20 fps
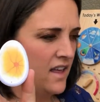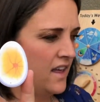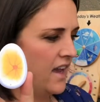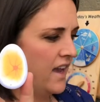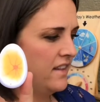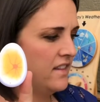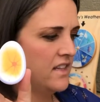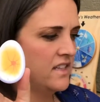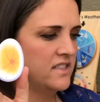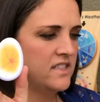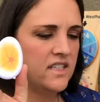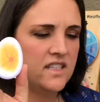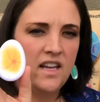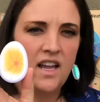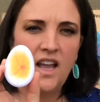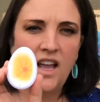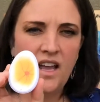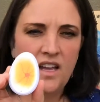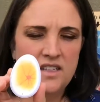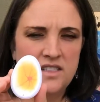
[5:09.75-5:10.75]
And then
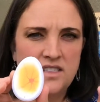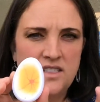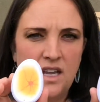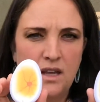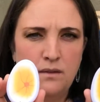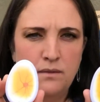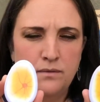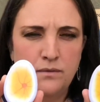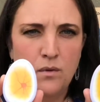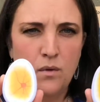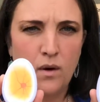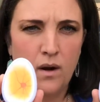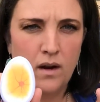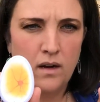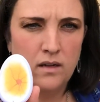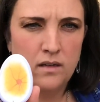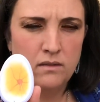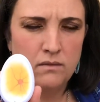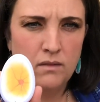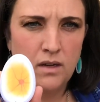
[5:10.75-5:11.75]
today is day
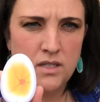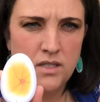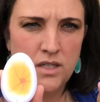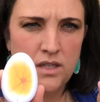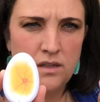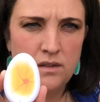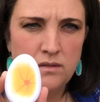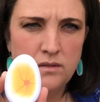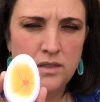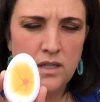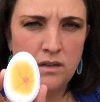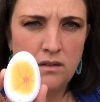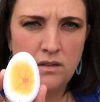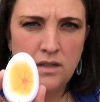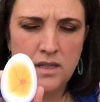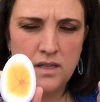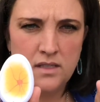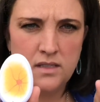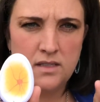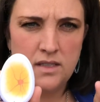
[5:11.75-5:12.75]
four. What do you
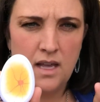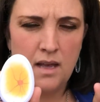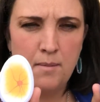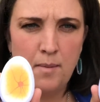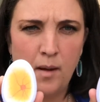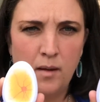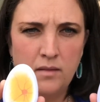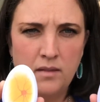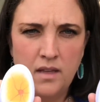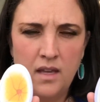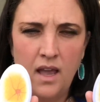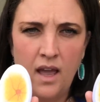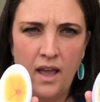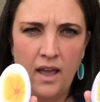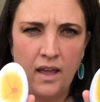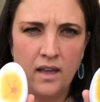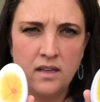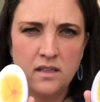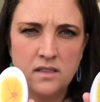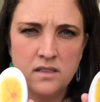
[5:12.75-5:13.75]
notice about the
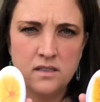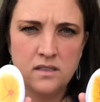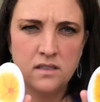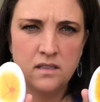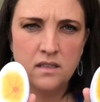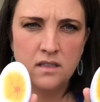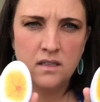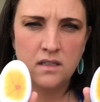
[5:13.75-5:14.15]
eggs?